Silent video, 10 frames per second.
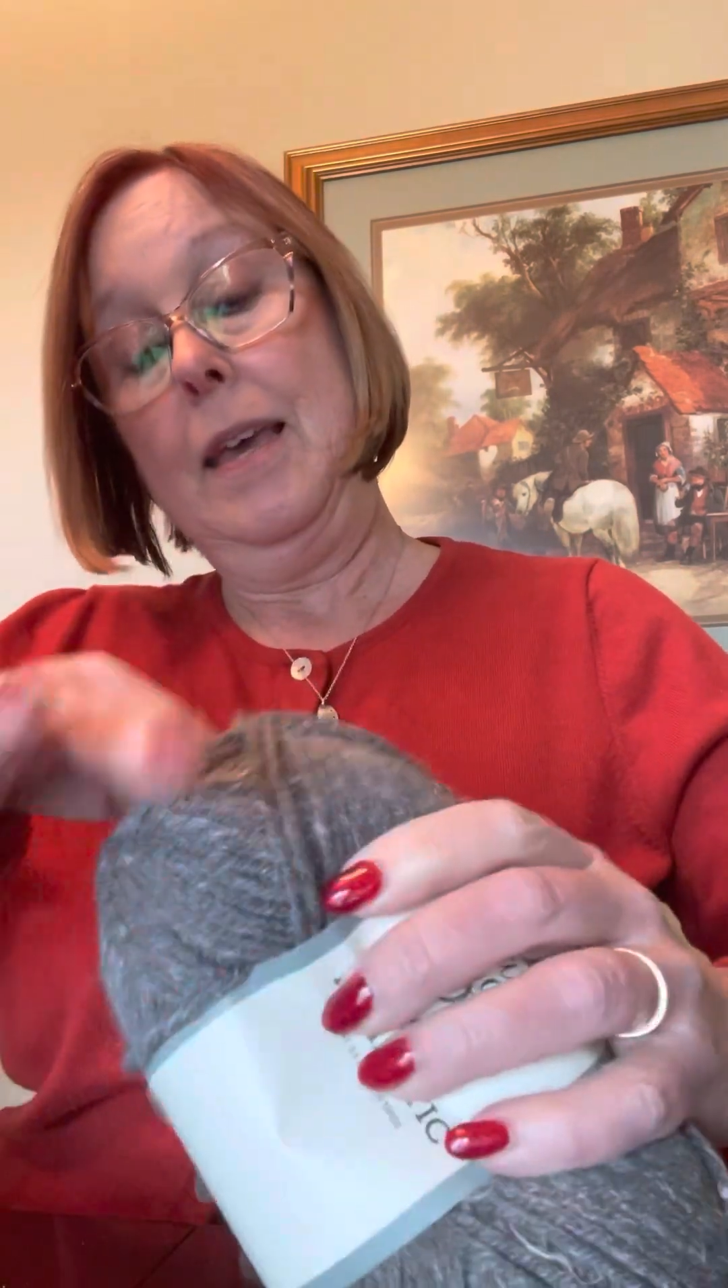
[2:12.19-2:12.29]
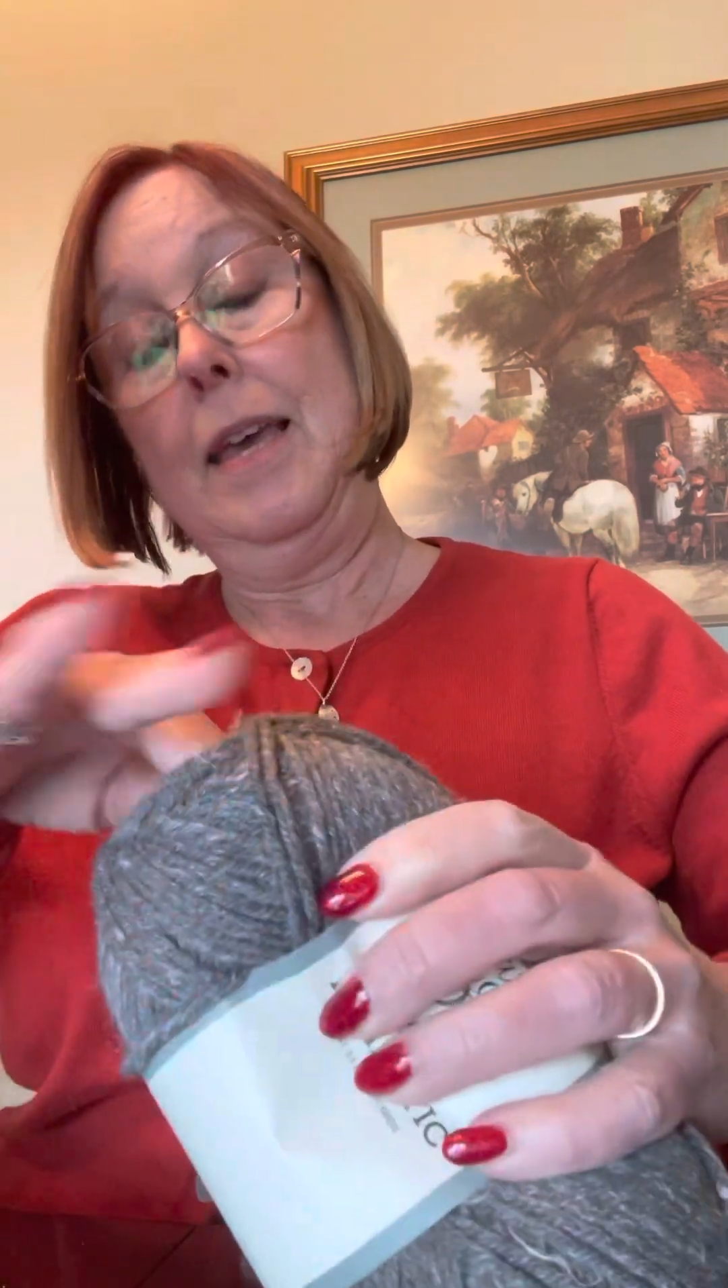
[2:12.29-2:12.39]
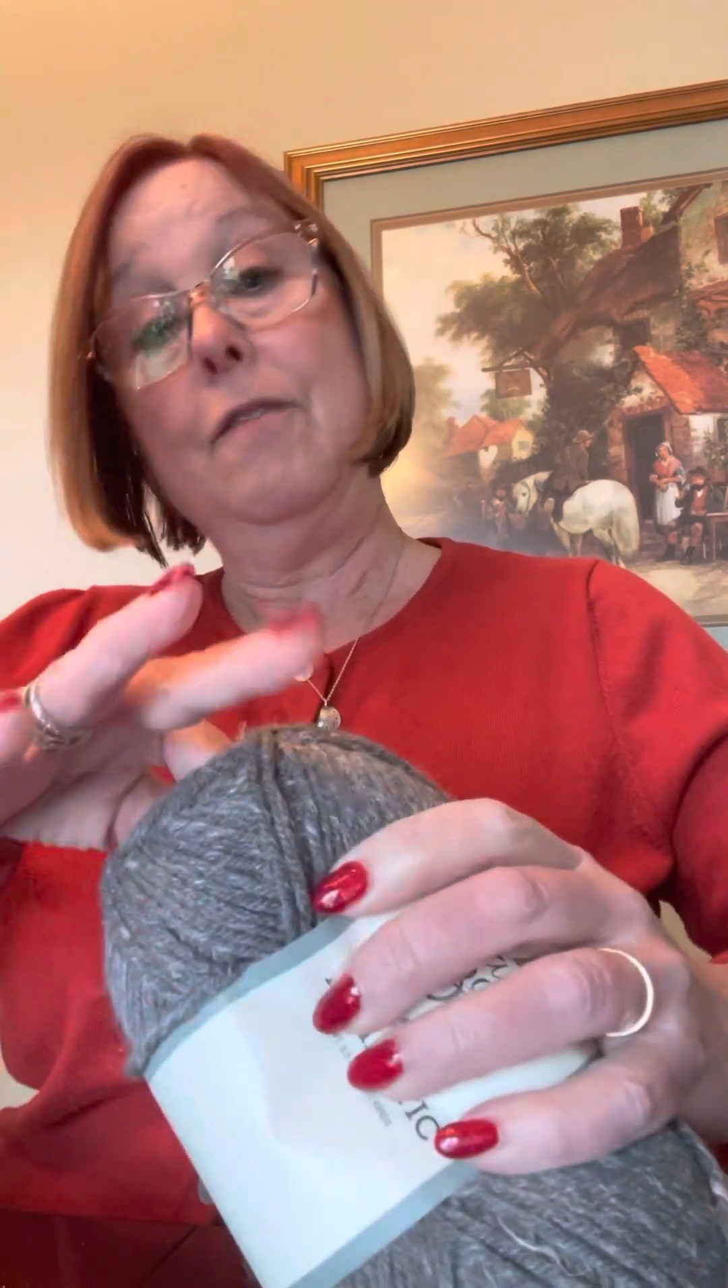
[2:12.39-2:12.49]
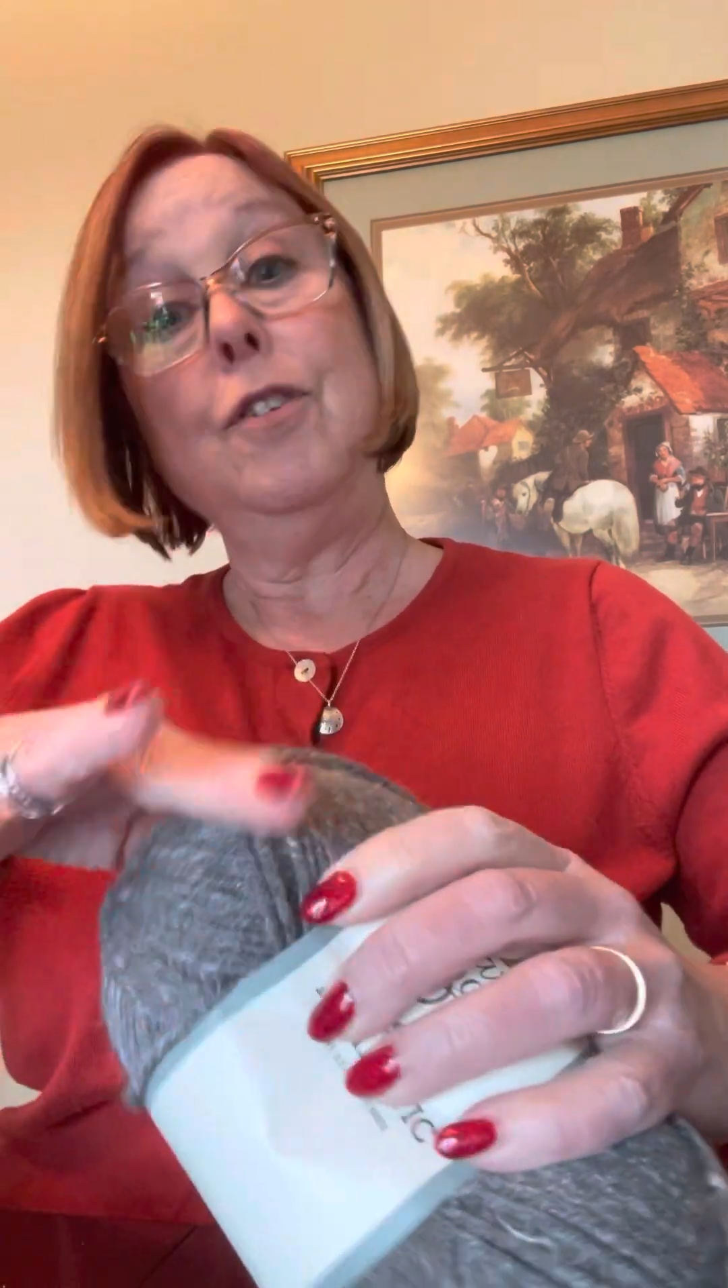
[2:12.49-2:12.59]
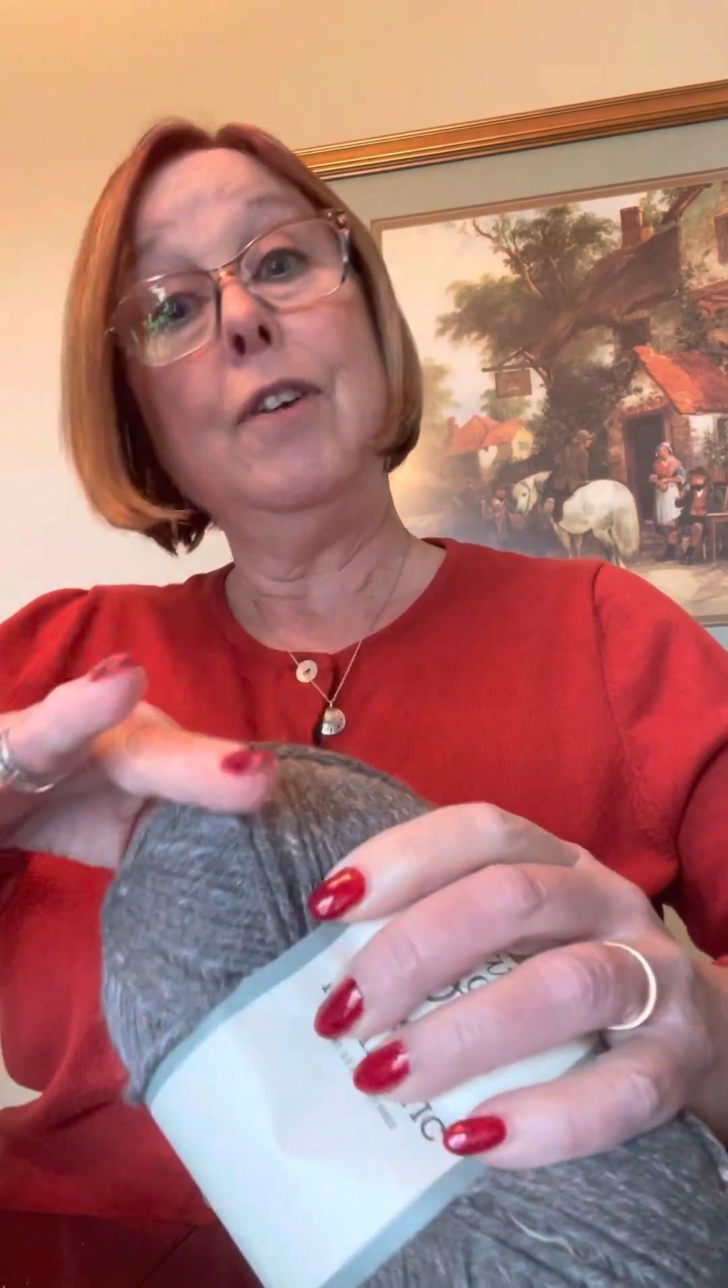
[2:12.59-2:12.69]

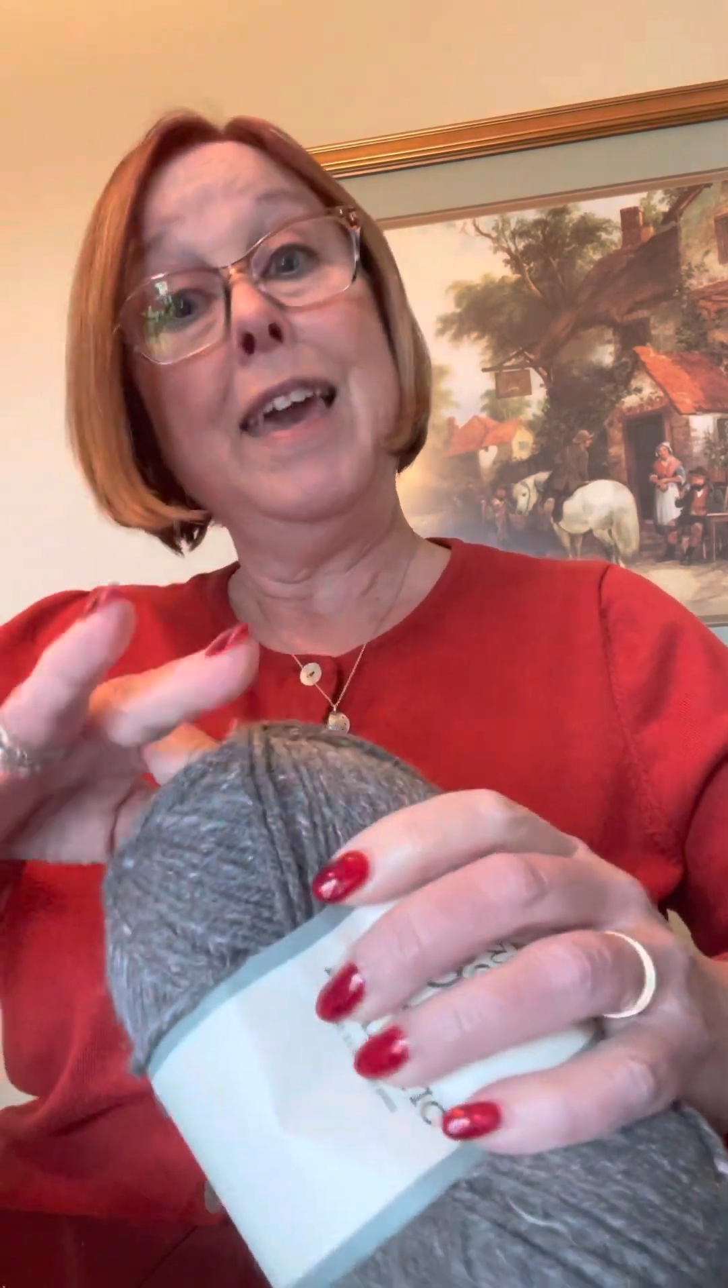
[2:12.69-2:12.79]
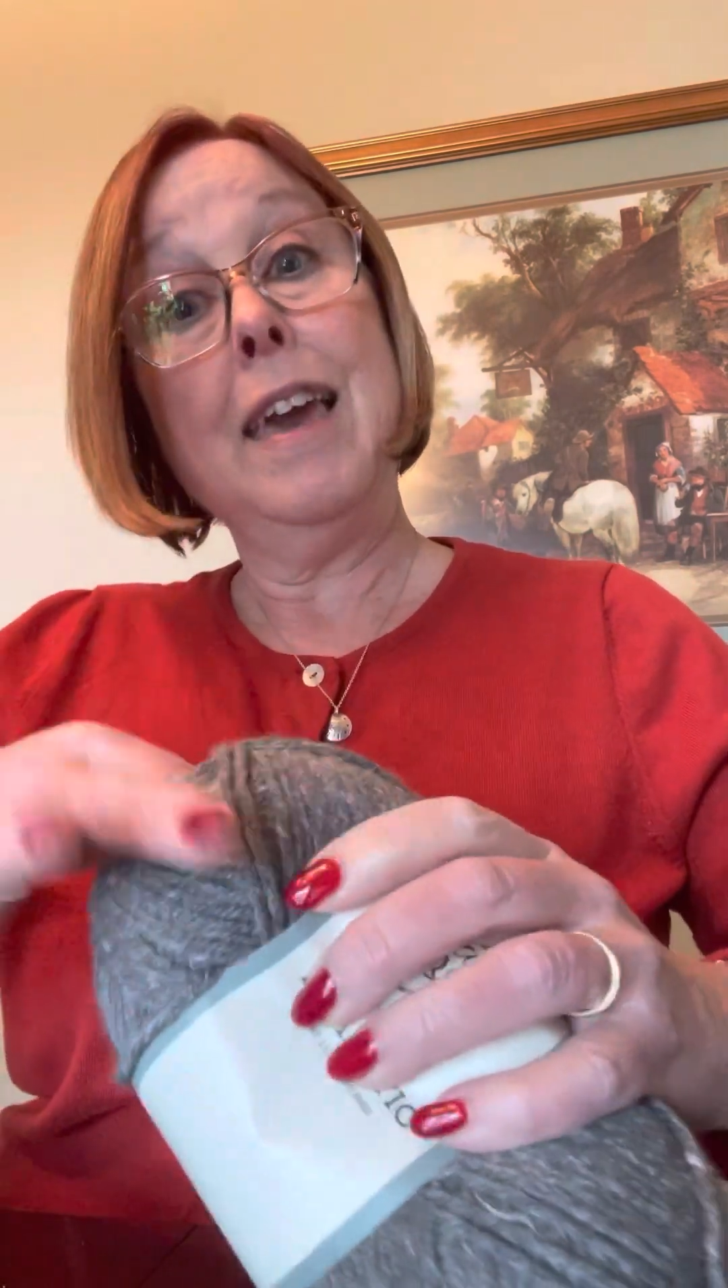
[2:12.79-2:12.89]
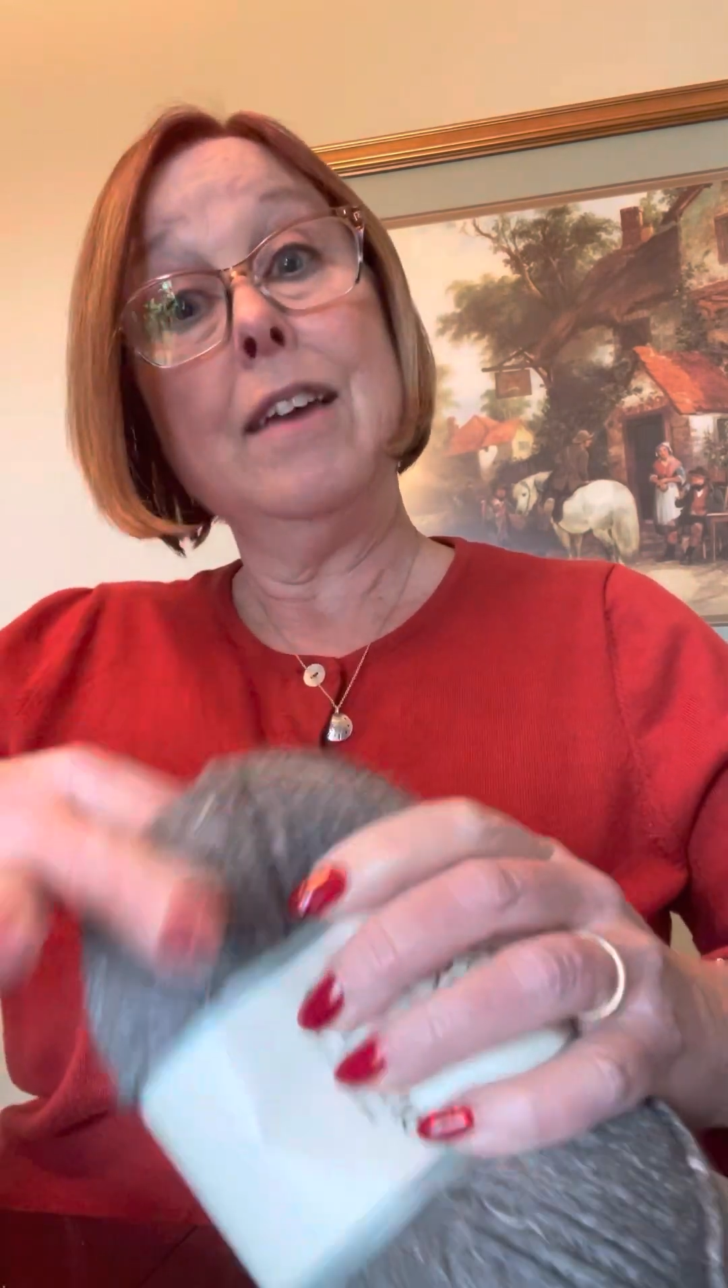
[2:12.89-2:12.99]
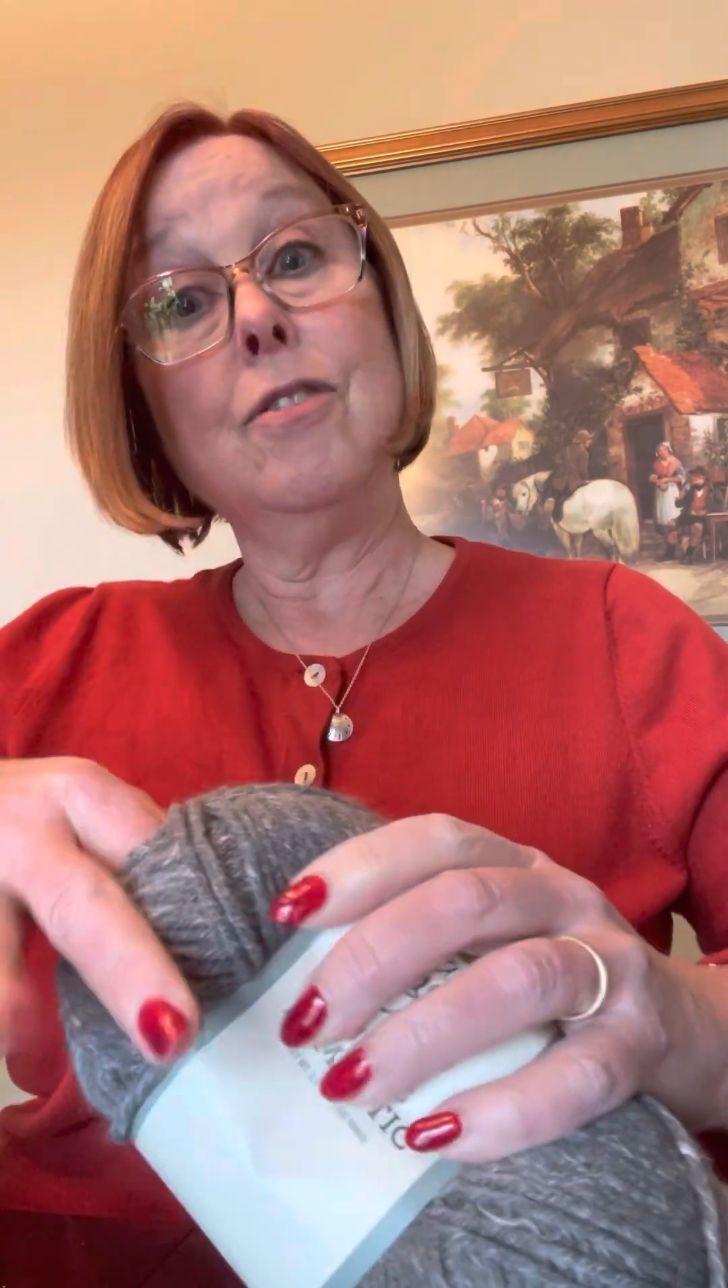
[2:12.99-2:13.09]
if you can,